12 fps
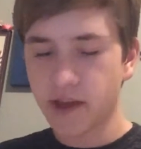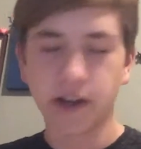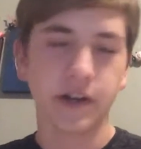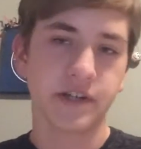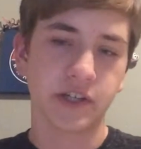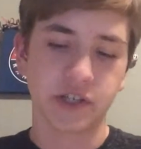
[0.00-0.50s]
and
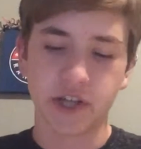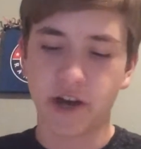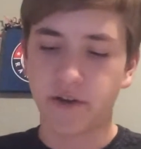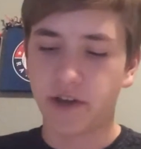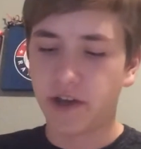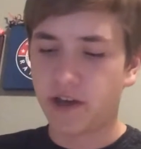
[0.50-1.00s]
a
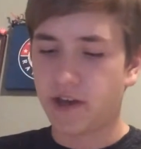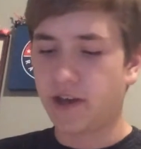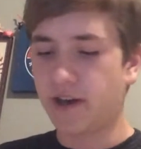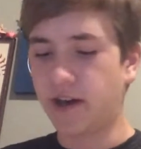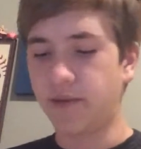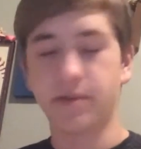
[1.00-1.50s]
touchdown.
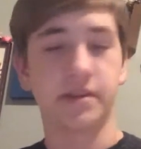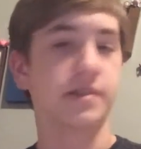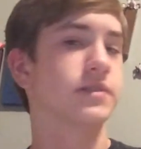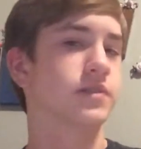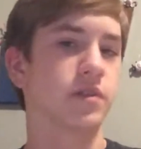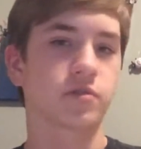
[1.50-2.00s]
Um, he
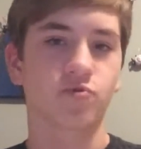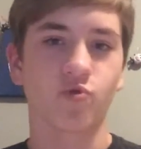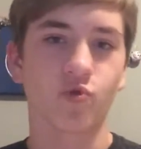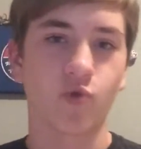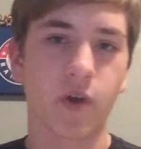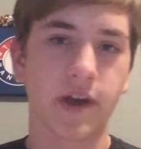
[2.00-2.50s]
has looked
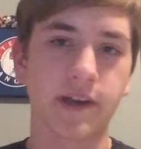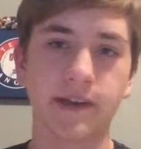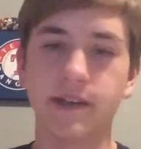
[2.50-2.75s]
great.